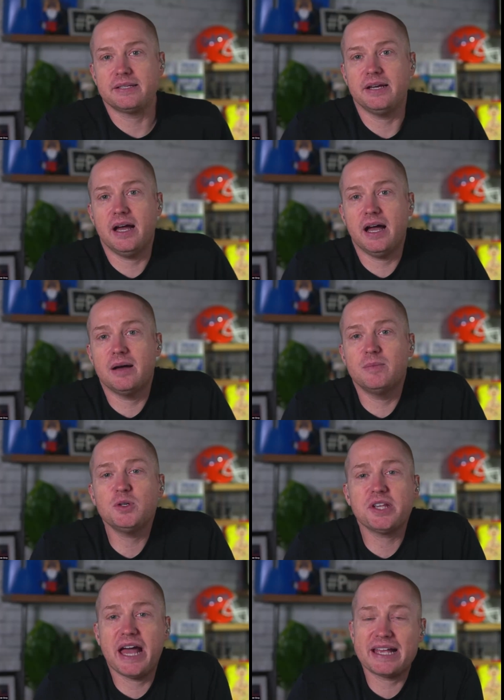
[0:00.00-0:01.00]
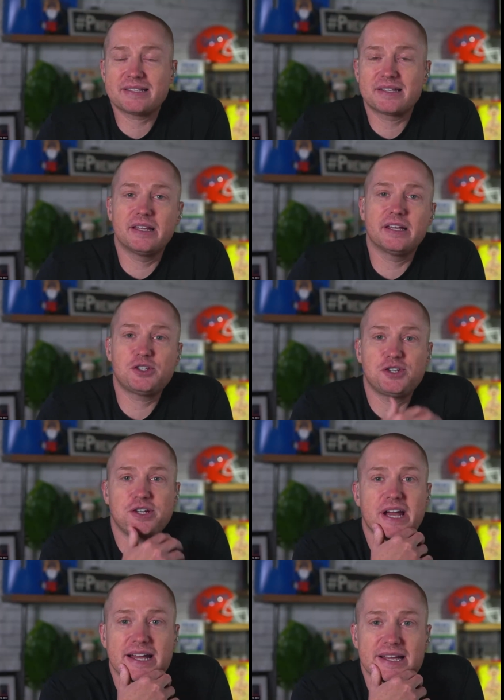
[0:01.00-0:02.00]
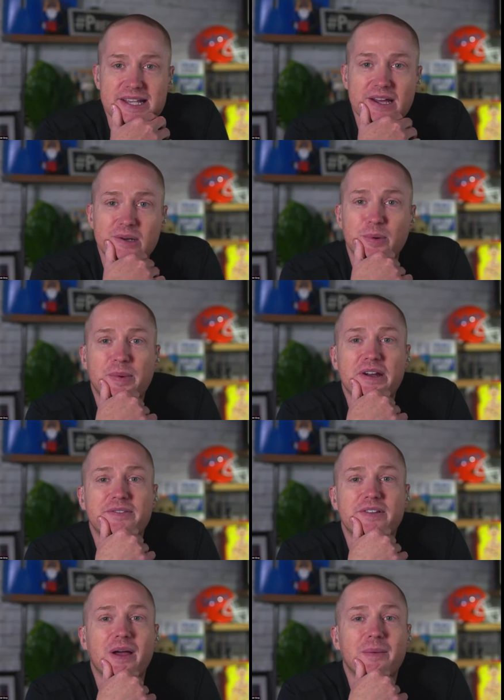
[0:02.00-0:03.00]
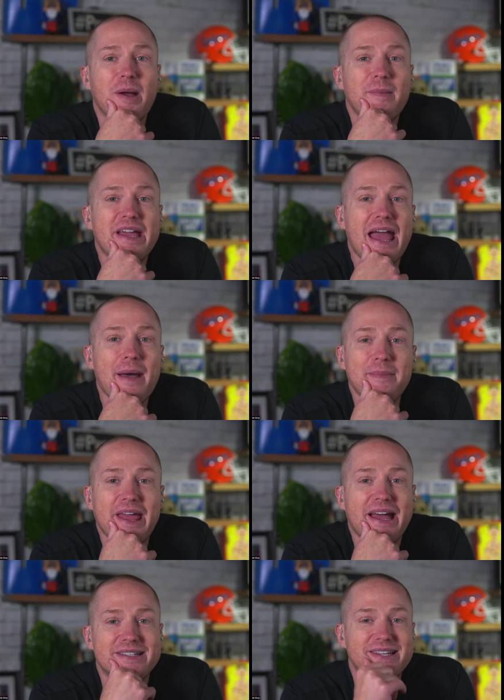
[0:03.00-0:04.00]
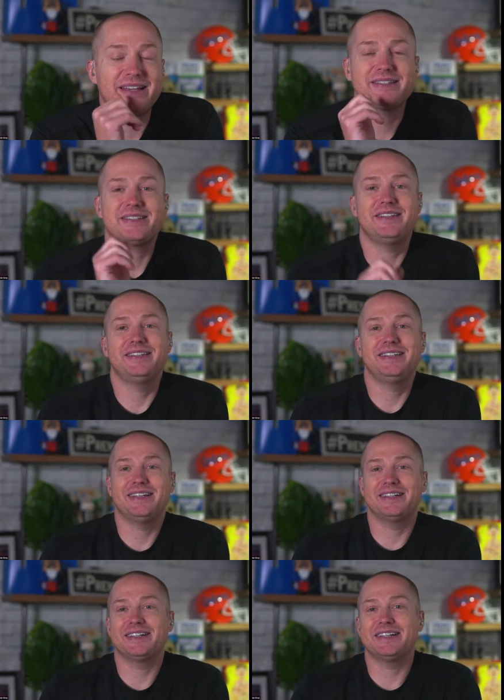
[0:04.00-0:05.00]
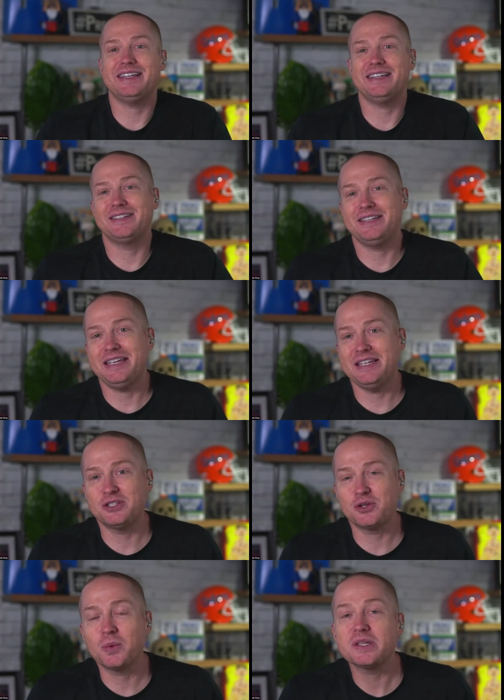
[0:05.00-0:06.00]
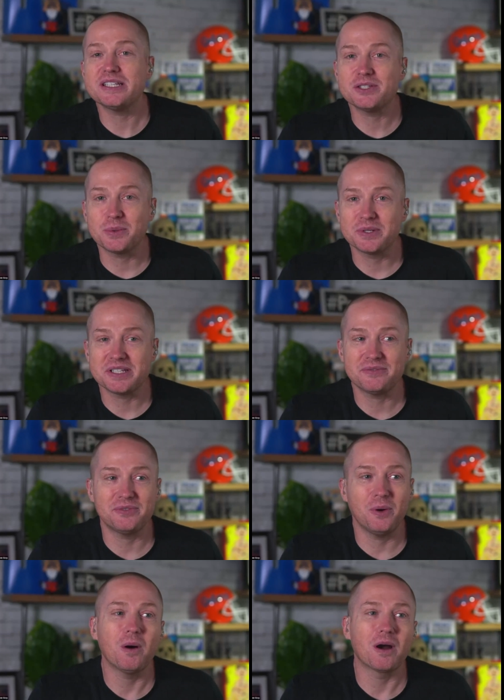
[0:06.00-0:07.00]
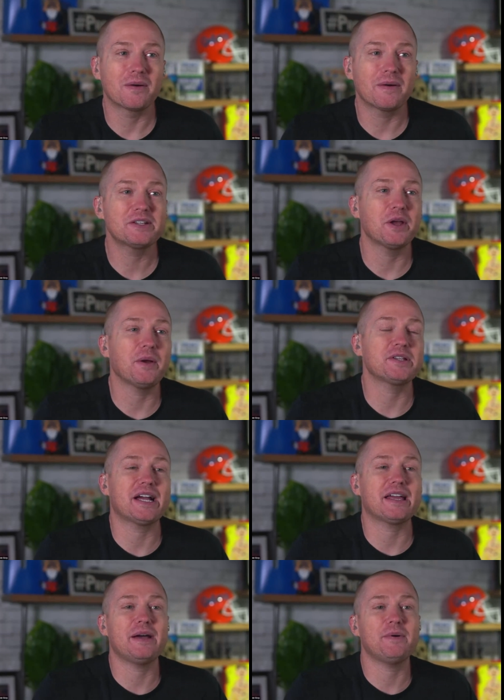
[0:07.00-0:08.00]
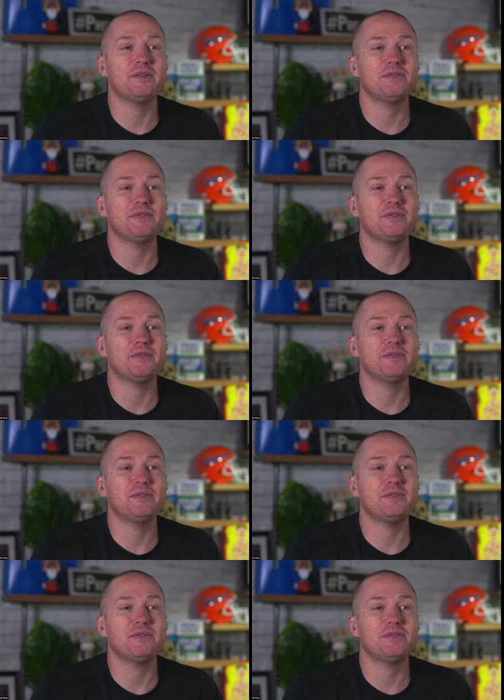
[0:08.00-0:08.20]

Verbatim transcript: Uh, Musa asked in the chat how to prepare for the upcoming MCAT test uh, in 2024. Rachel, you want to tackle that one?